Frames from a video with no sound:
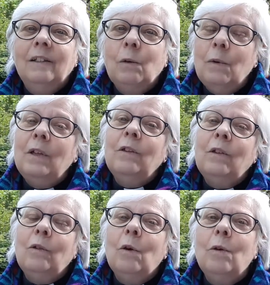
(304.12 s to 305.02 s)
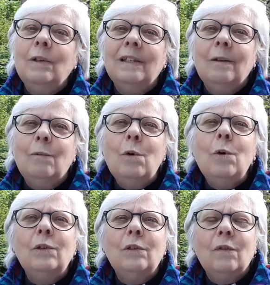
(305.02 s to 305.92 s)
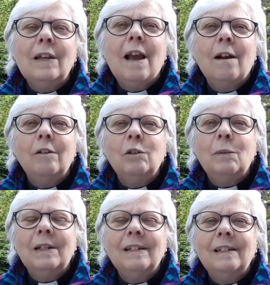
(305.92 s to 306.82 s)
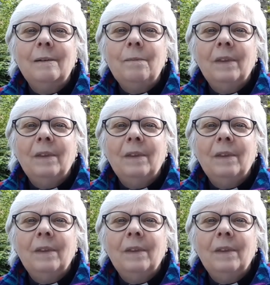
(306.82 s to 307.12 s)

So with those words of encouragement,